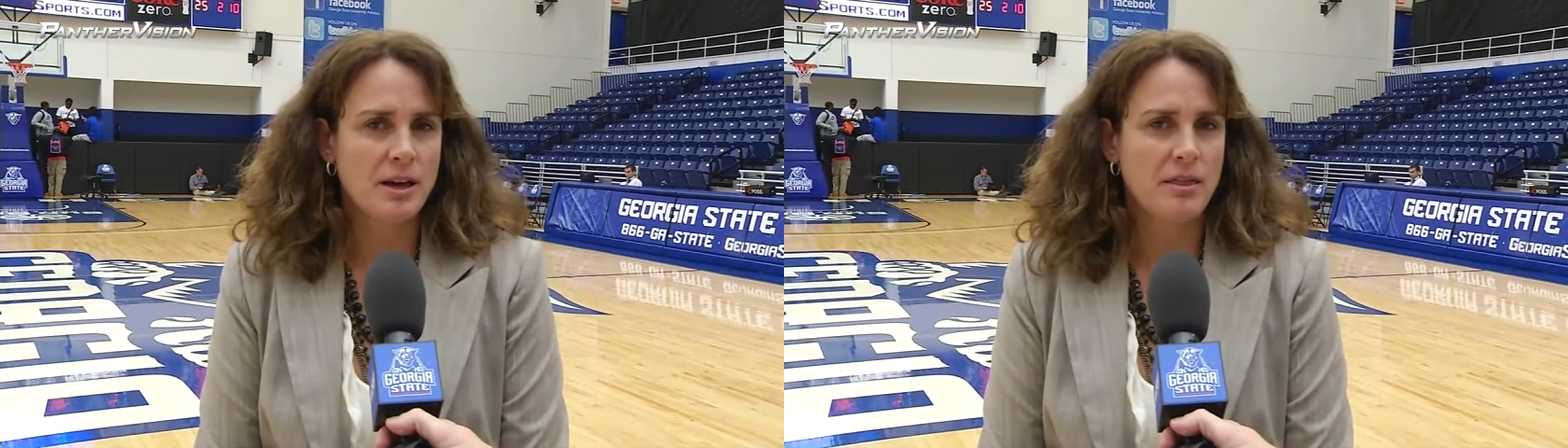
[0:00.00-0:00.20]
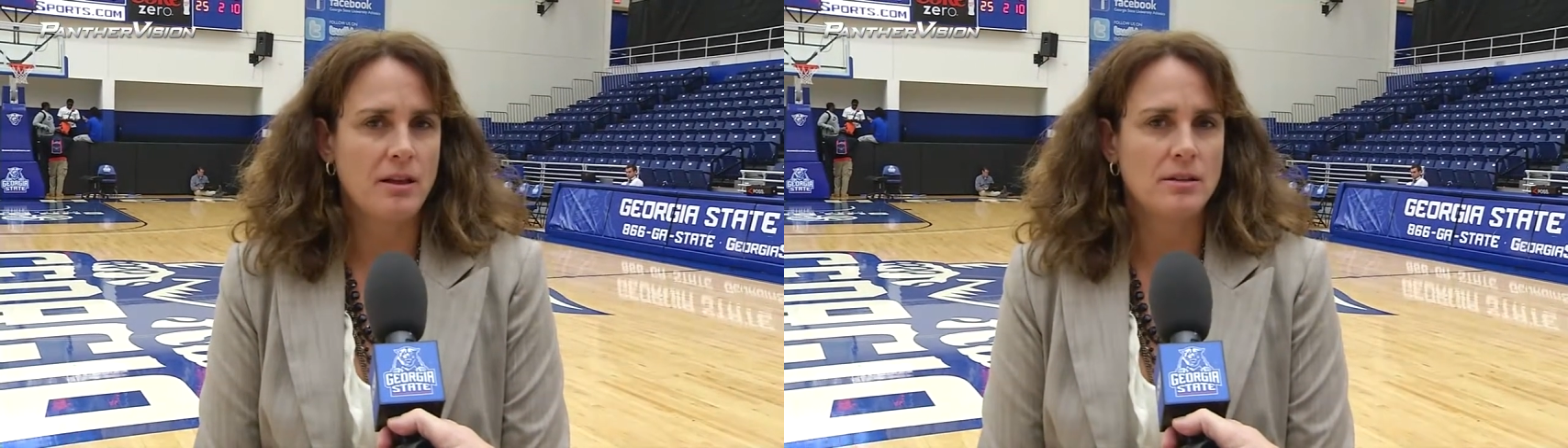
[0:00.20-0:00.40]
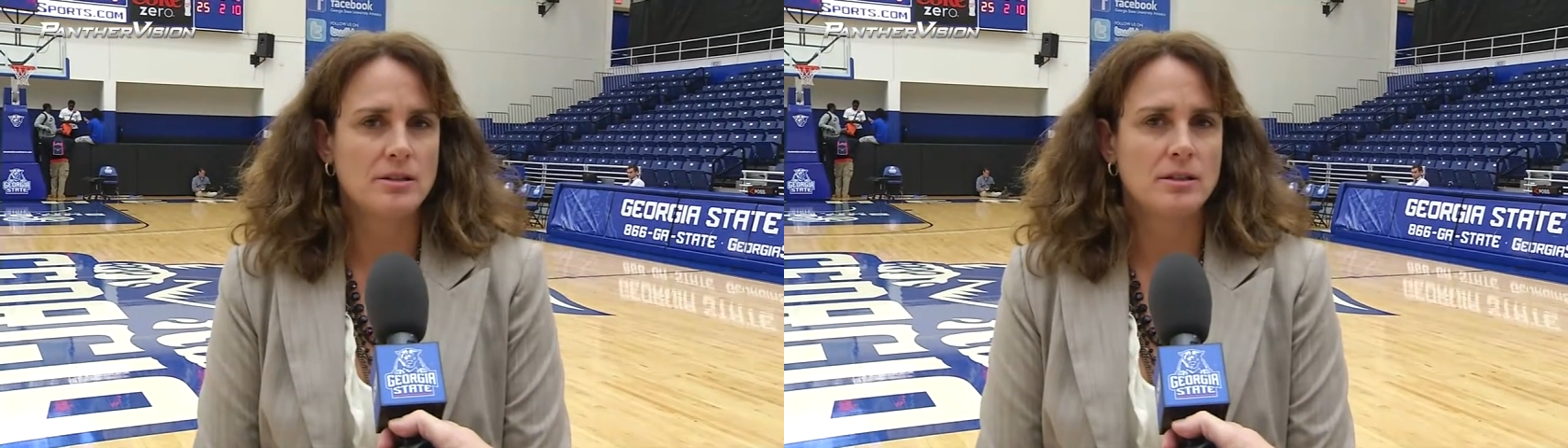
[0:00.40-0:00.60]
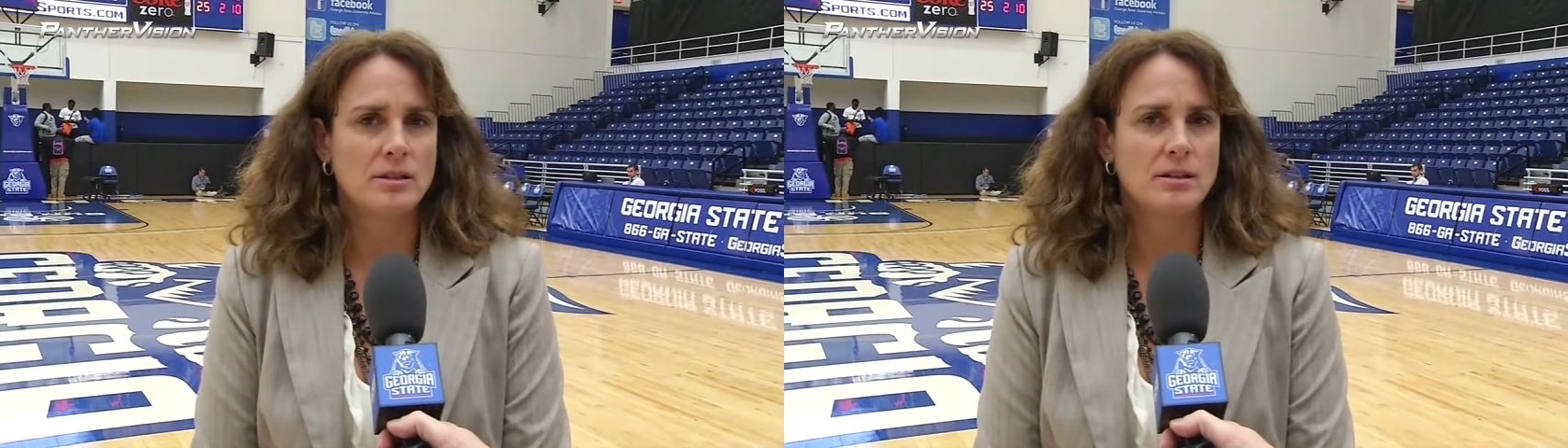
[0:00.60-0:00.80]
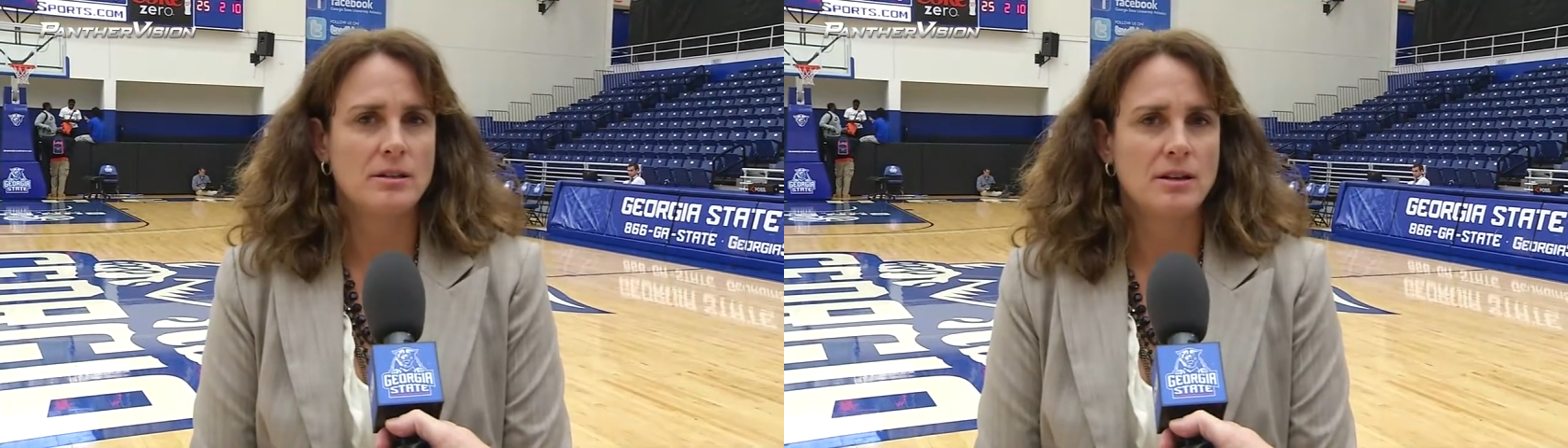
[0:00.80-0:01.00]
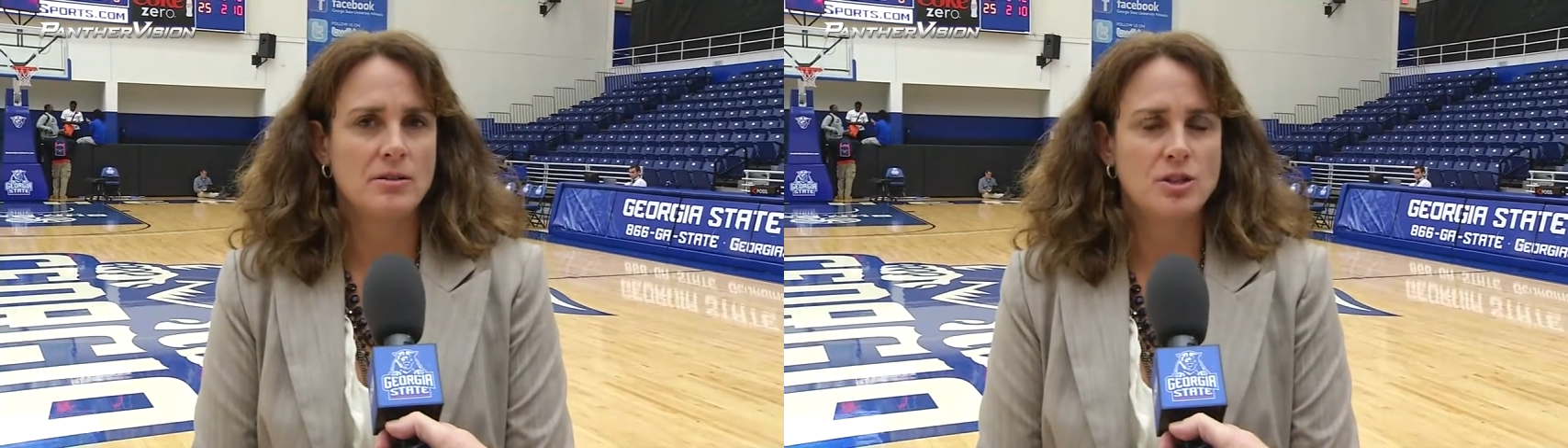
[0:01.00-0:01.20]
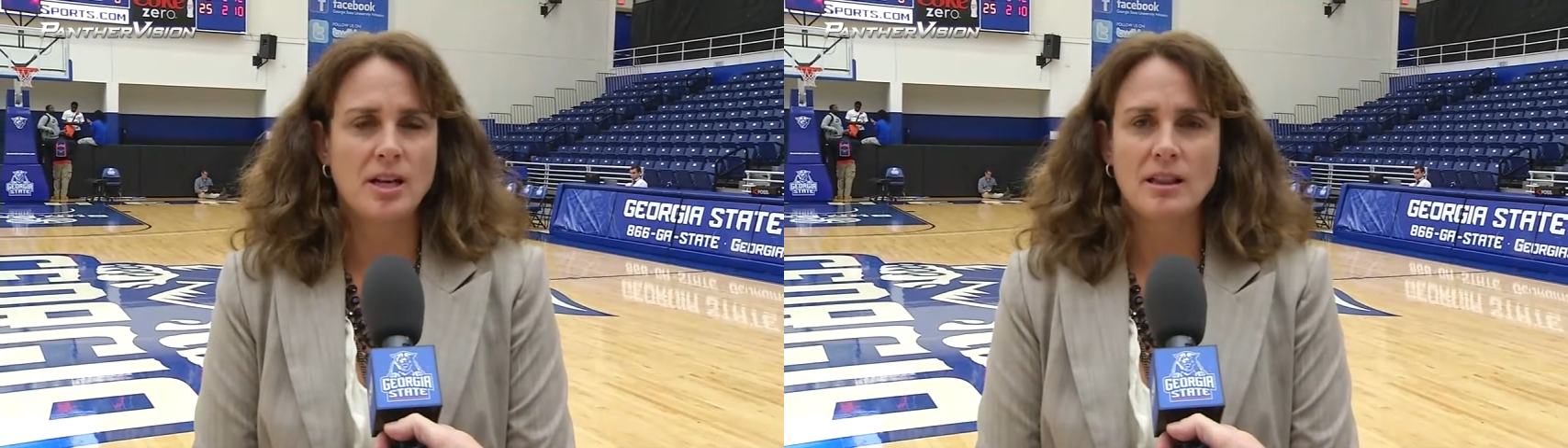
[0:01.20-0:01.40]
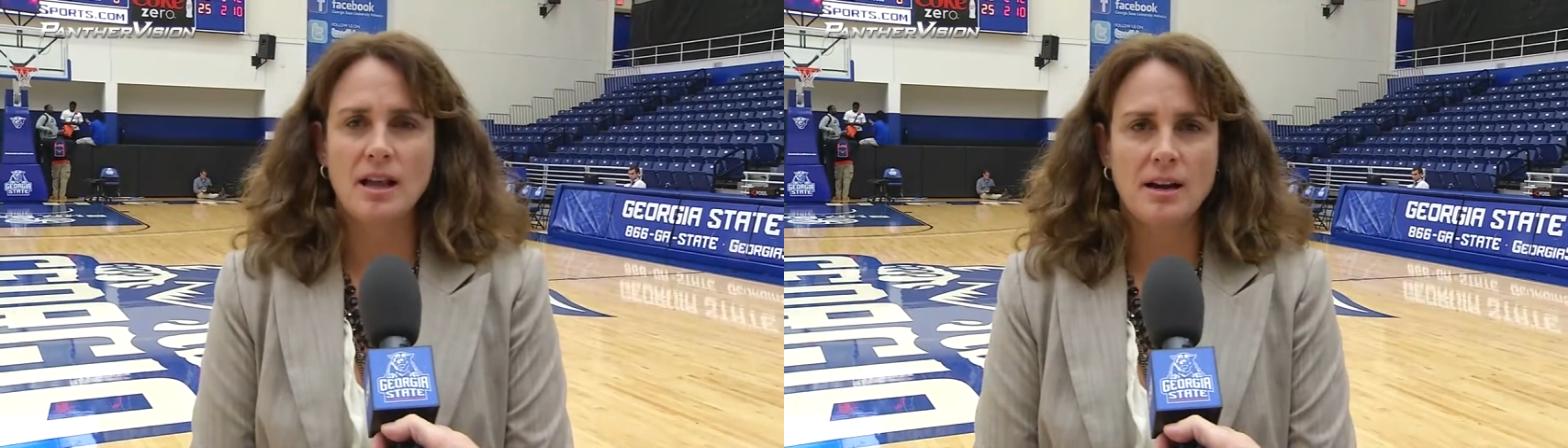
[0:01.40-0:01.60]
I thought, uh, you know, she
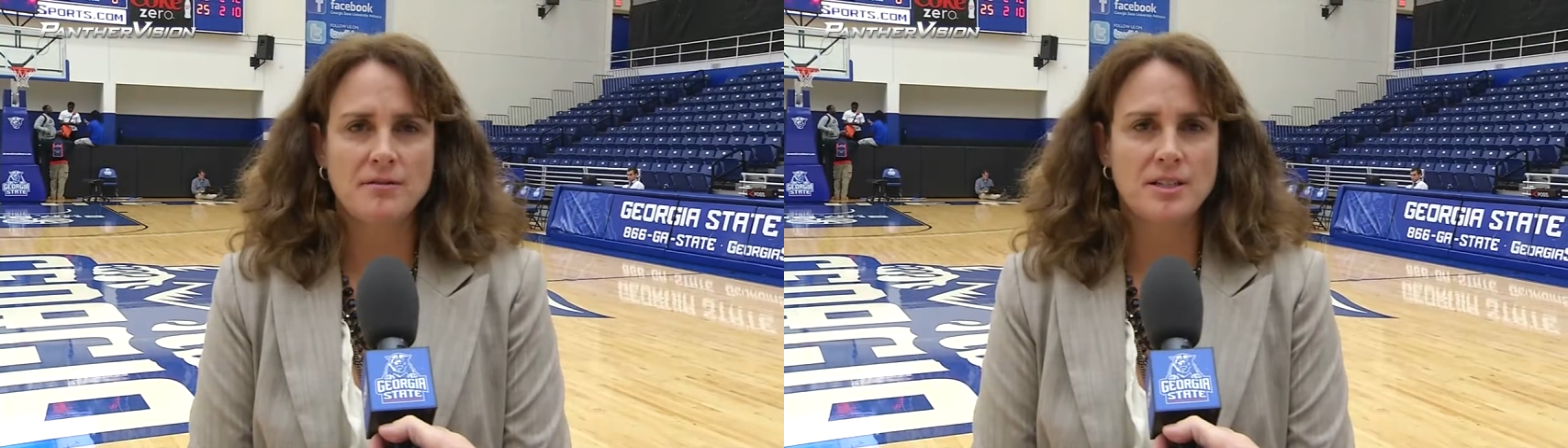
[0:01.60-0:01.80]
had a lot of